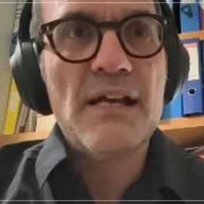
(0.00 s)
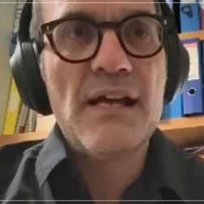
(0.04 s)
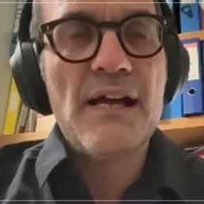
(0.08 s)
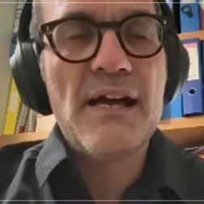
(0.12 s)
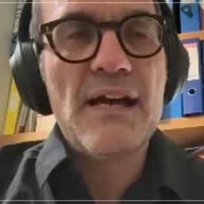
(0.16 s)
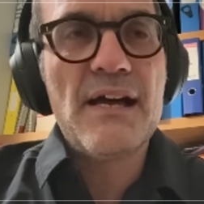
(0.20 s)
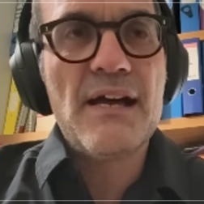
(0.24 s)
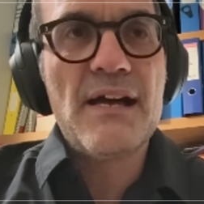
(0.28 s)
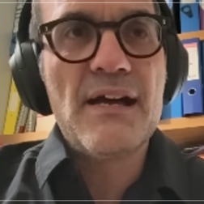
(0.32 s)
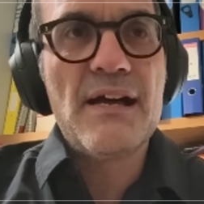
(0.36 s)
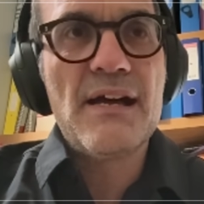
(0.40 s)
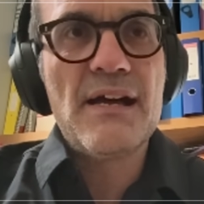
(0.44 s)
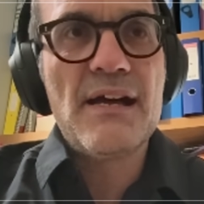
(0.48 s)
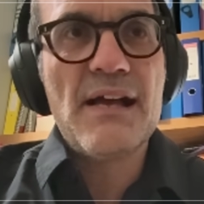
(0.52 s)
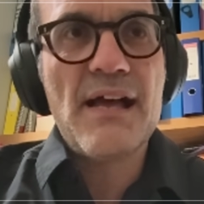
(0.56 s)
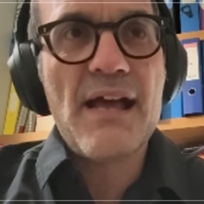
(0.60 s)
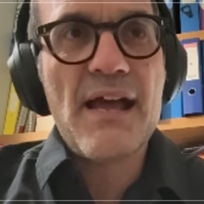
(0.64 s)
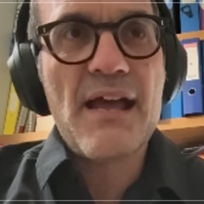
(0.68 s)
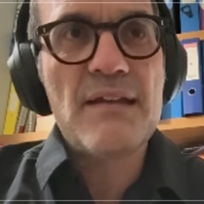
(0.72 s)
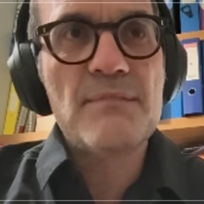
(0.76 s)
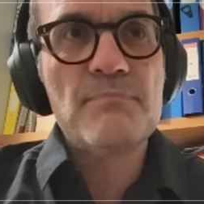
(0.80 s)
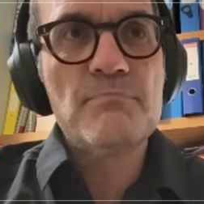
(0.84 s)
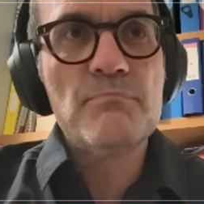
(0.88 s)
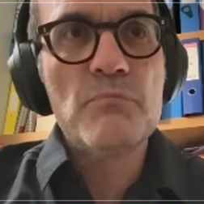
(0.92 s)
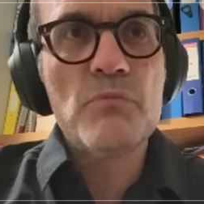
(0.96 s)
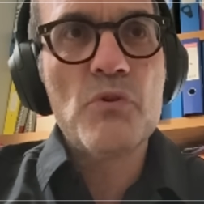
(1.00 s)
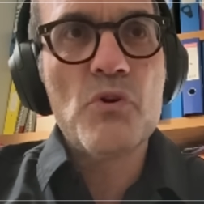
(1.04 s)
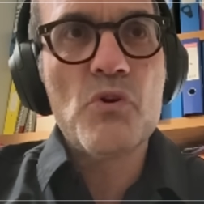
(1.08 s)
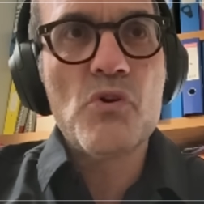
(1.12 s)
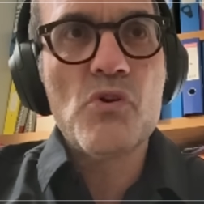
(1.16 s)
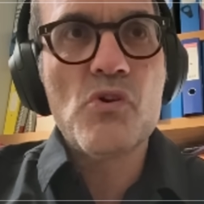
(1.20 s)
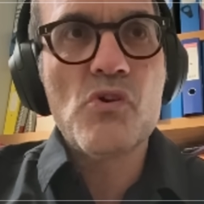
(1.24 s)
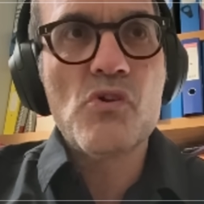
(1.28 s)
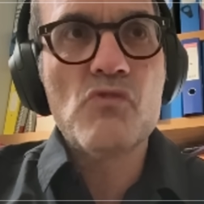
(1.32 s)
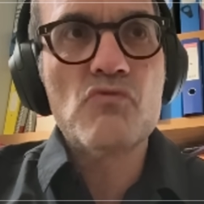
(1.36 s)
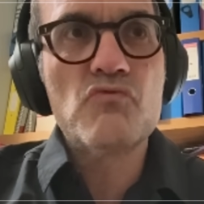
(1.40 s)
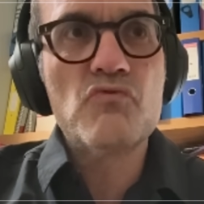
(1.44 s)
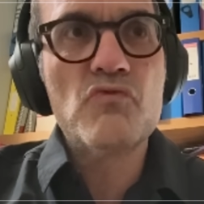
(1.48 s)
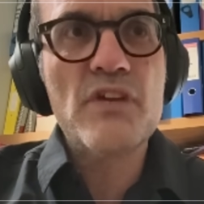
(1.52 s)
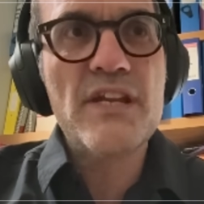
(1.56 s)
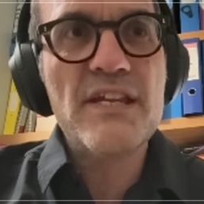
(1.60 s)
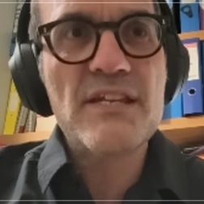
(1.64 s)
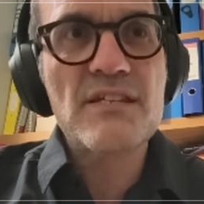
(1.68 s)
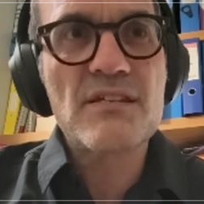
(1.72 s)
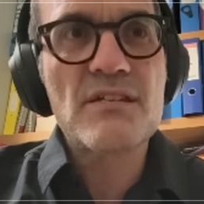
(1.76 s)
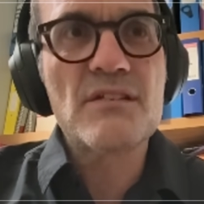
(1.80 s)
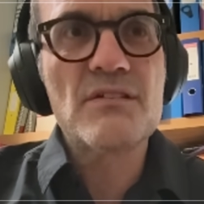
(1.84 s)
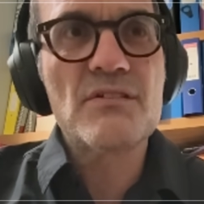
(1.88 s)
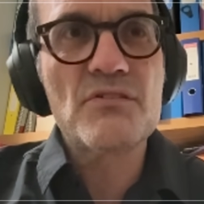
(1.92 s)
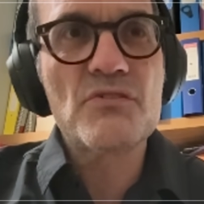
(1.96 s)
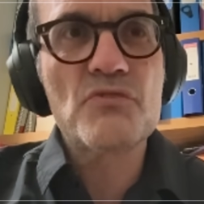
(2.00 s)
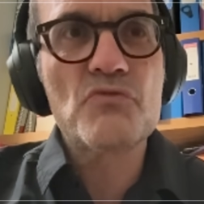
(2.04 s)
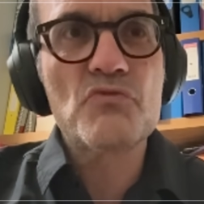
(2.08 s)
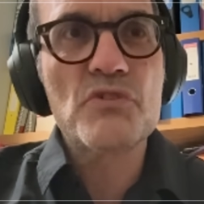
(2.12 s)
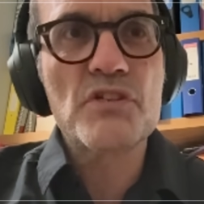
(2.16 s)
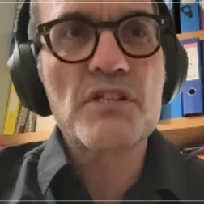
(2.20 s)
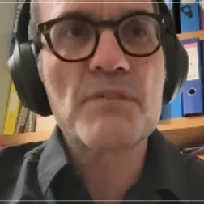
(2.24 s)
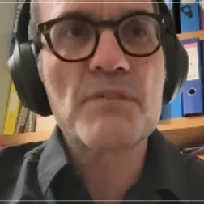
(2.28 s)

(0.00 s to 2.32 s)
uh, and more reasoned